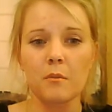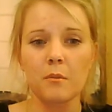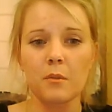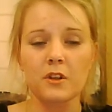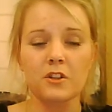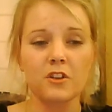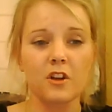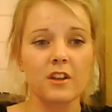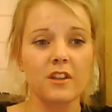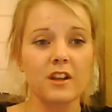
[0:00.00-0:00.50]

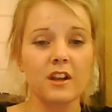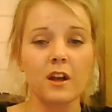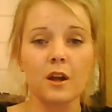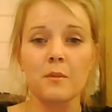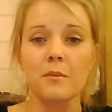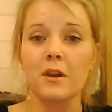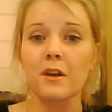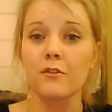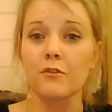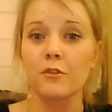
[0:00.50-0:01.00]
which I think I
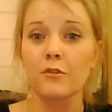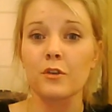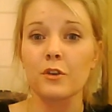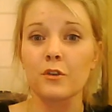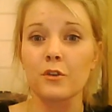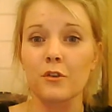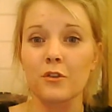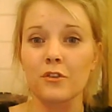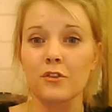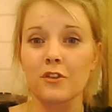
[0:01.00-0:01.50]
may have
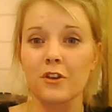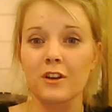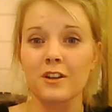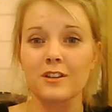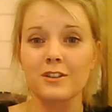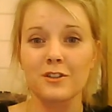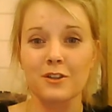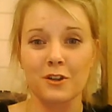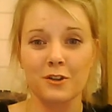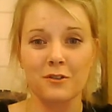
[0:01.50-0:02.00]
reviewed on the site,
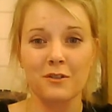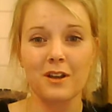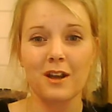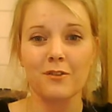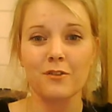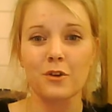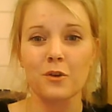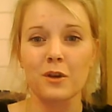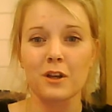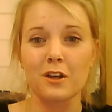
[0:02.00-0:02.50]
so
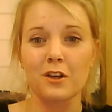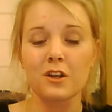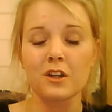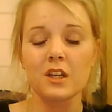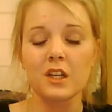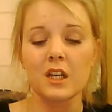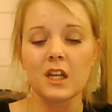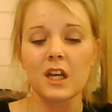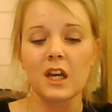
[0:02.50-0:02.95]
have a quick look.